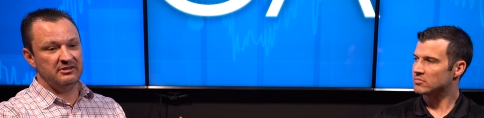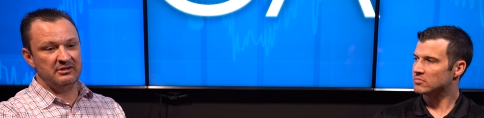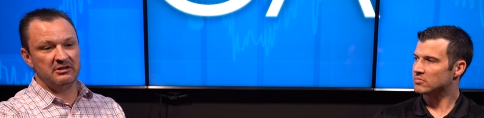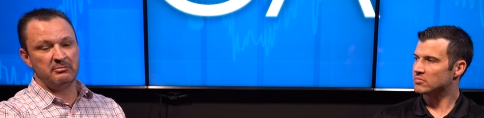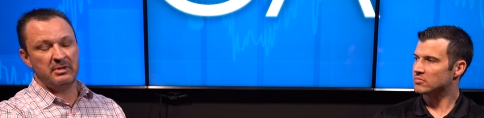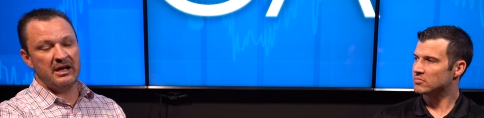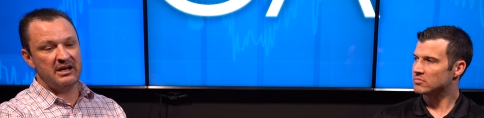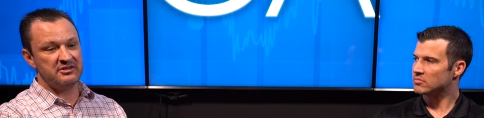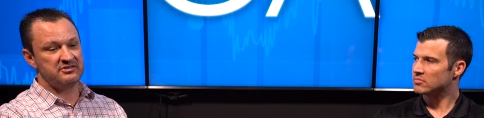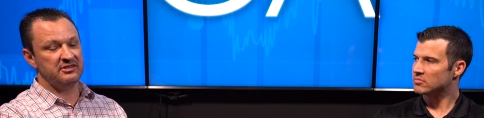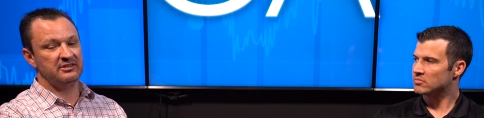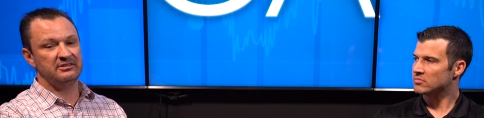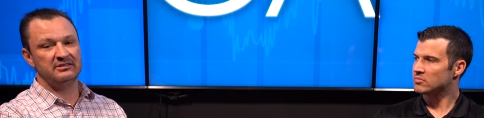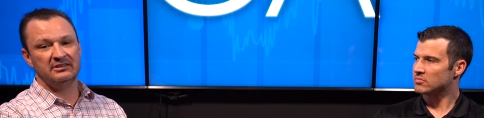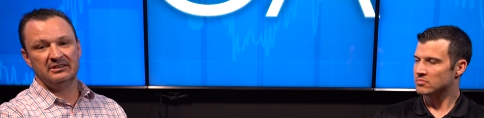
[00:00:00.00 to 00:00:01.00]
Speaker 1: you know, the
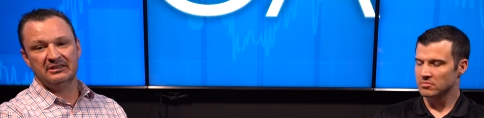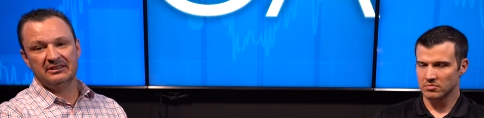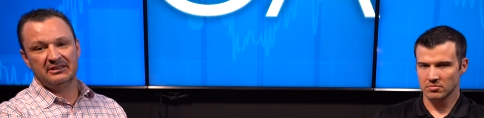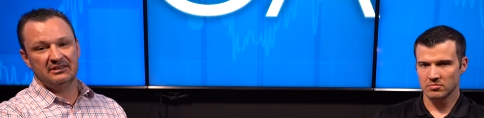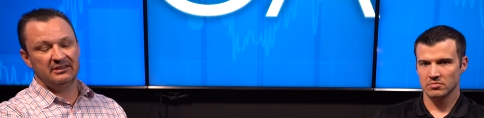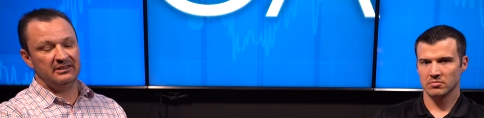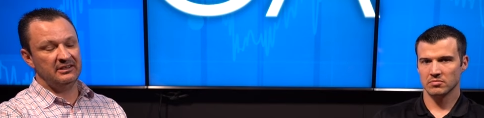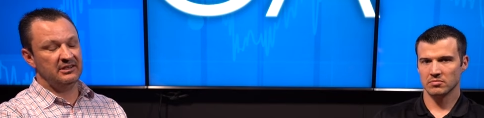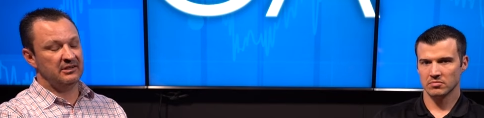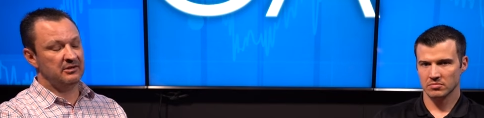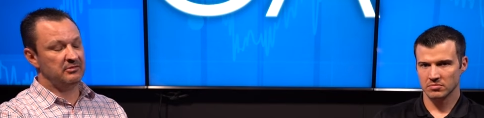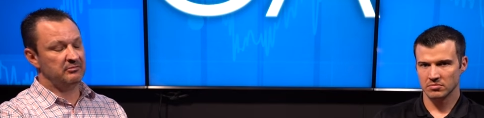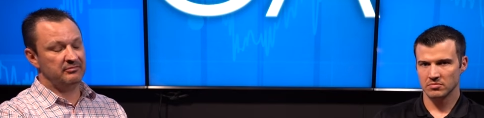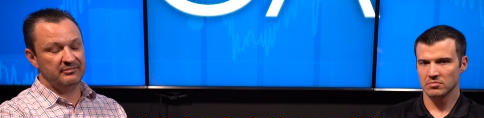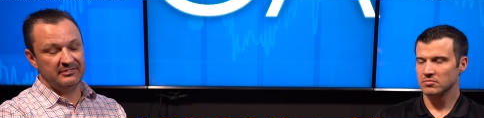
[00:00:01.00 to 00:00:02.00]
passion, you
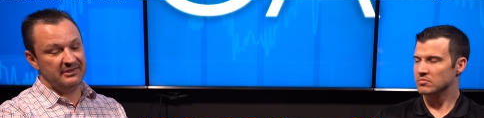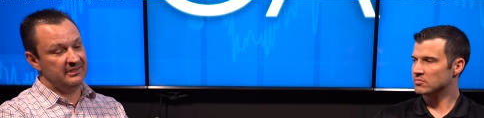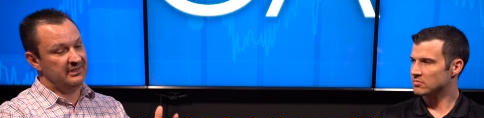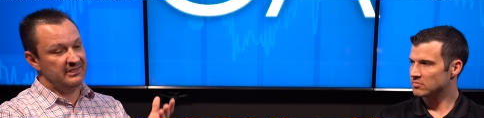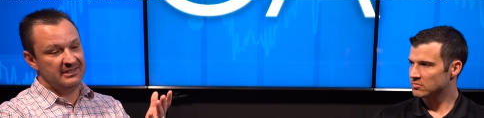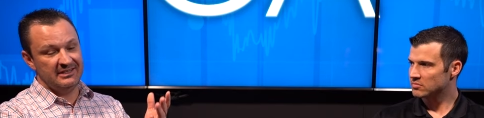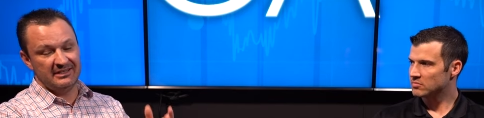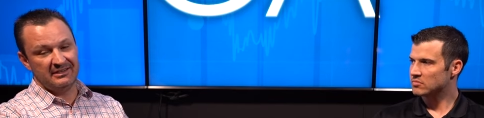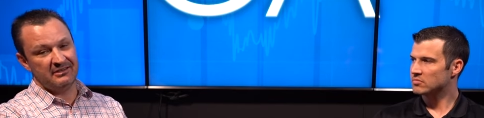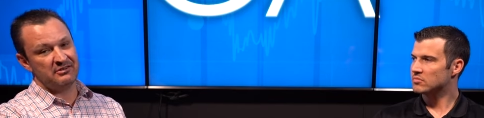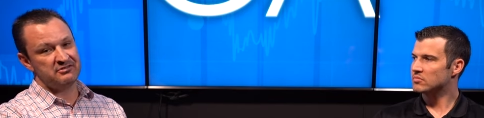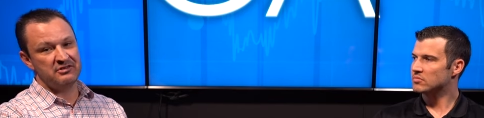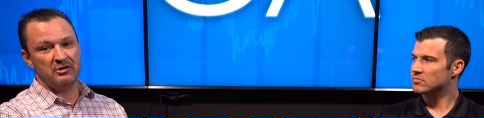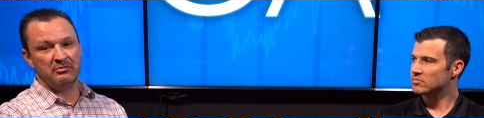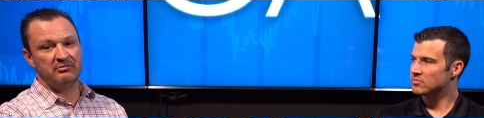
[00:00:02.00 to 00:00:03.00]
know,
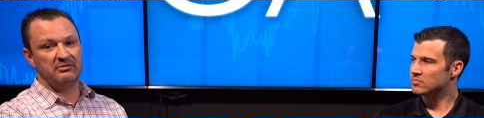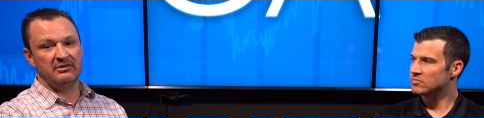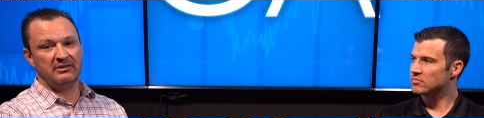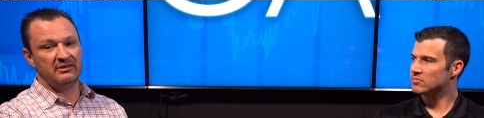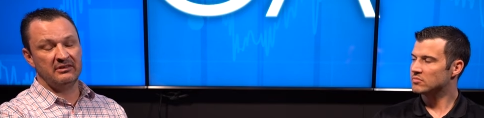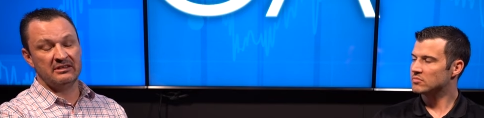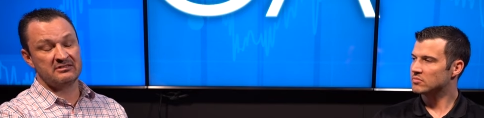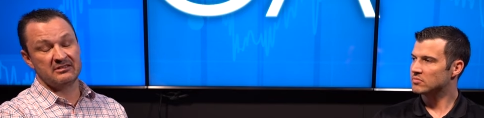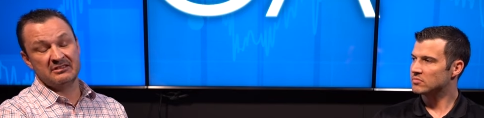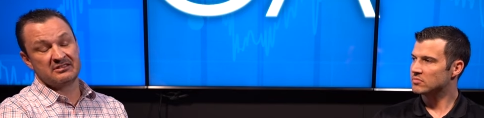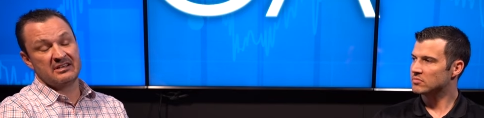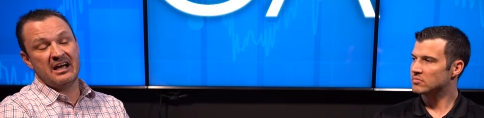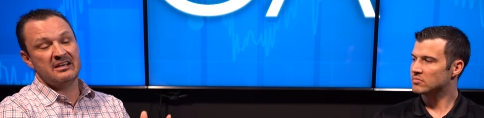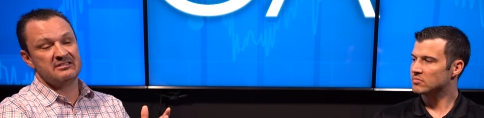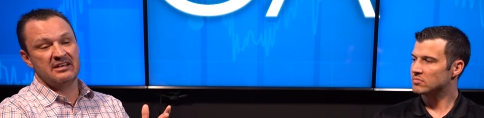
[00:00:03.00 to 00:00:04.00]
there's no, the, the
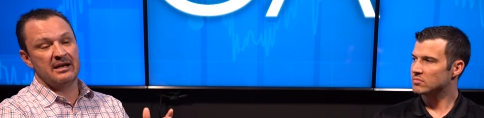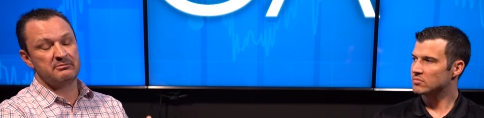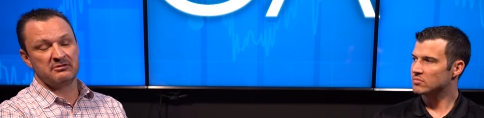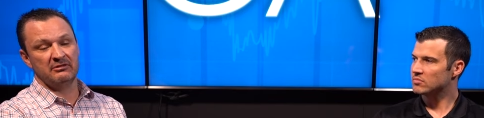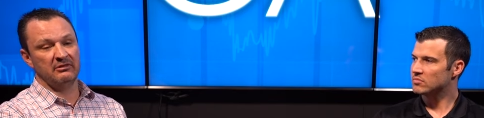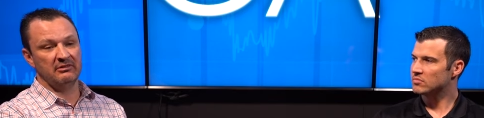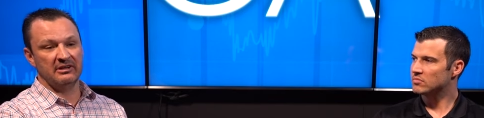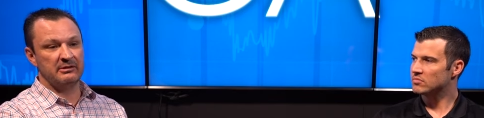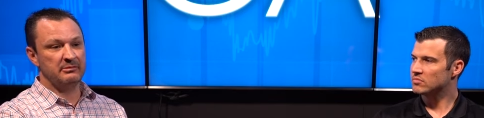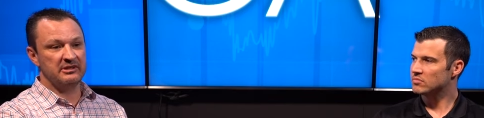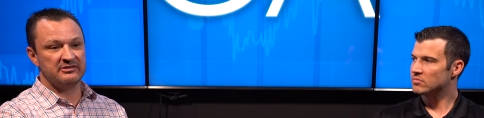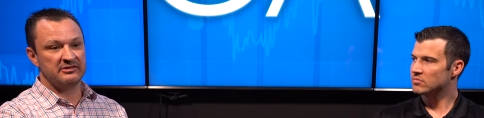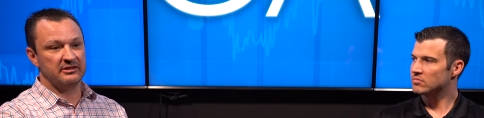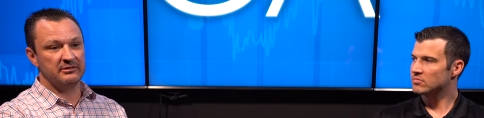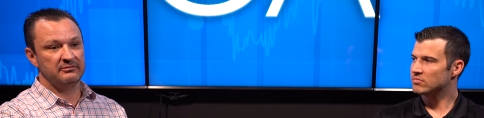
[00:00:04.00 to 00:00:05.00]
sky's the absolute limit.
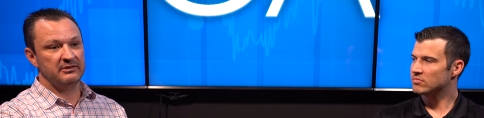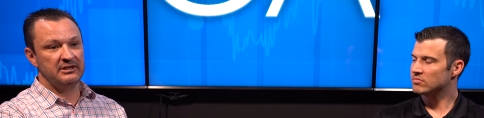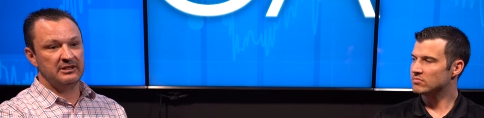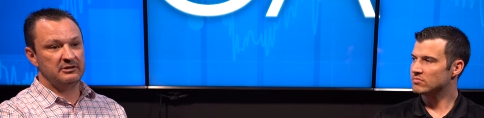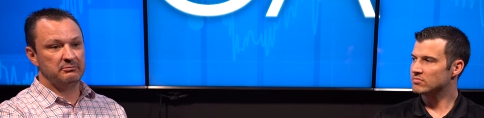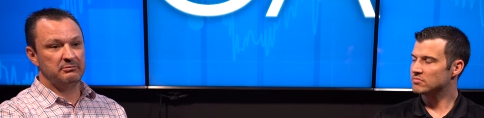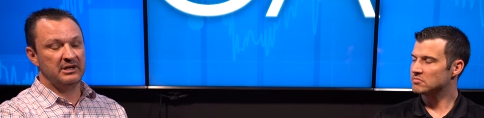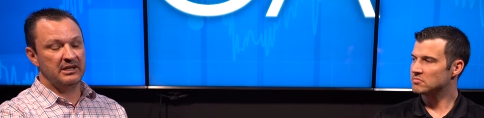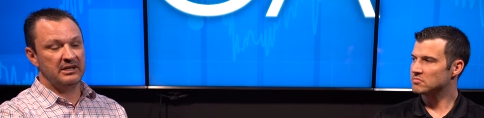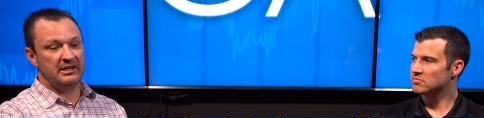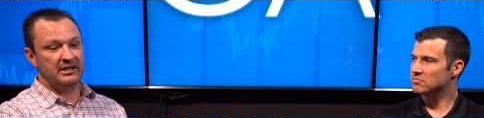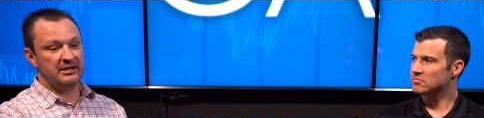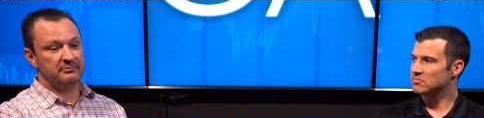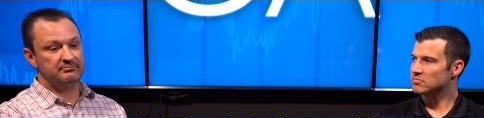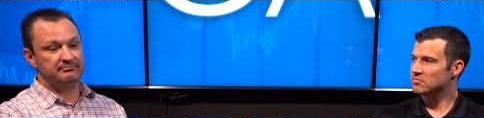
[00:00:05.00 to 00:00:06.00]
So, but,
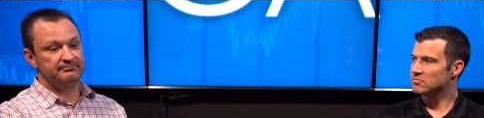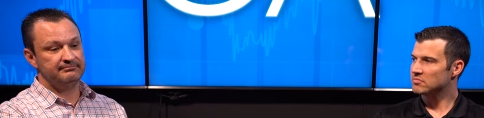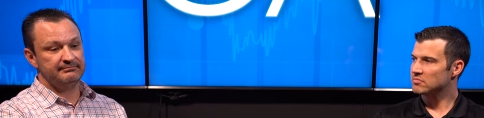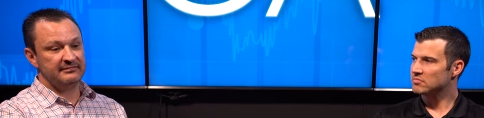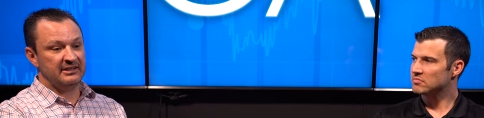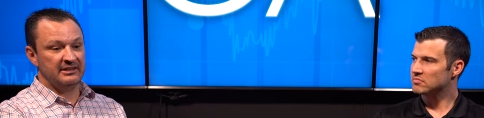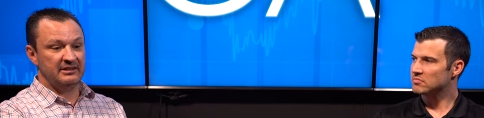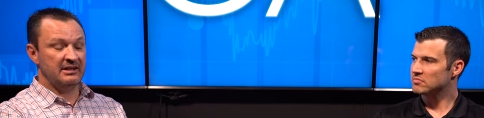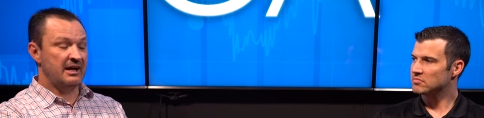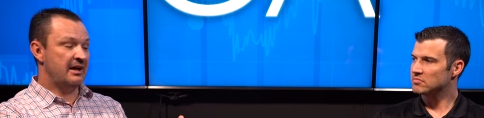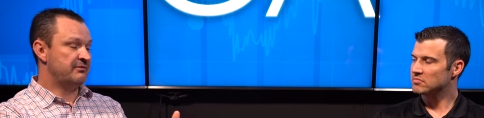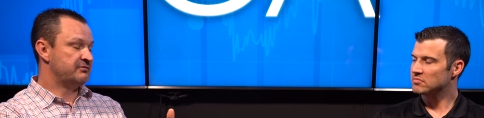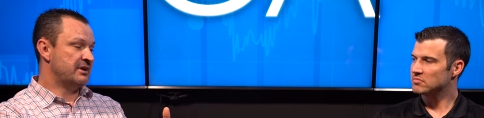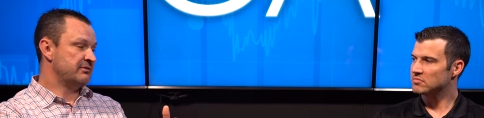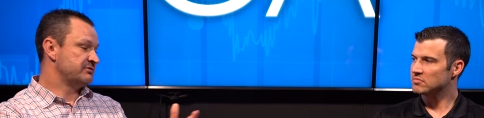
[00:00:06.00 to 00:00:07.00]
uh, you know,
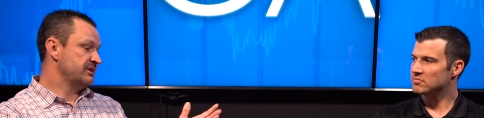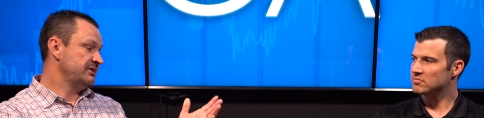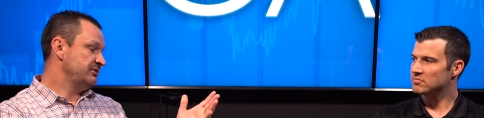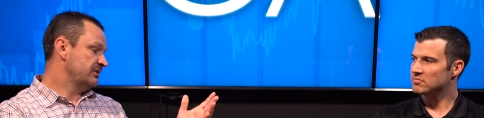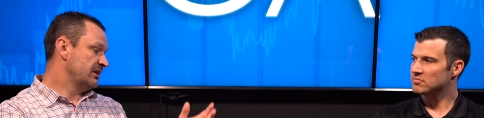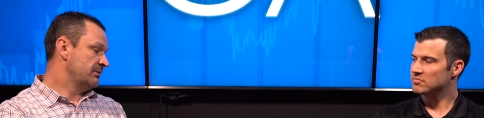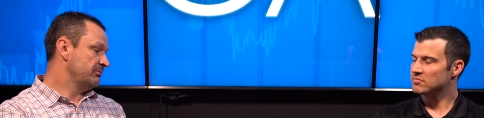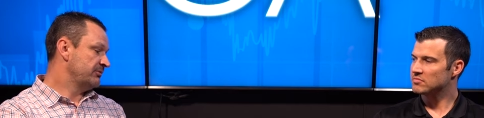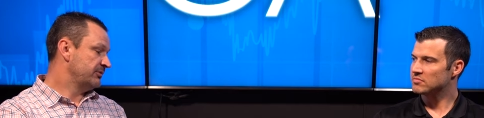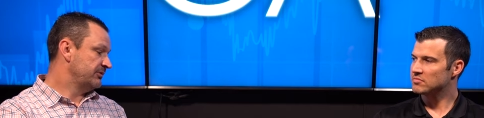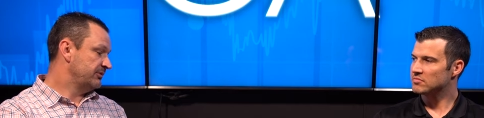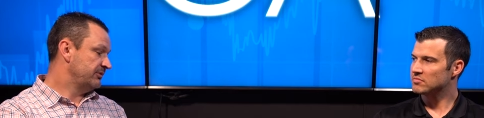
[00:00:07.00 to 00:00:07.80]
I've, I've seen you come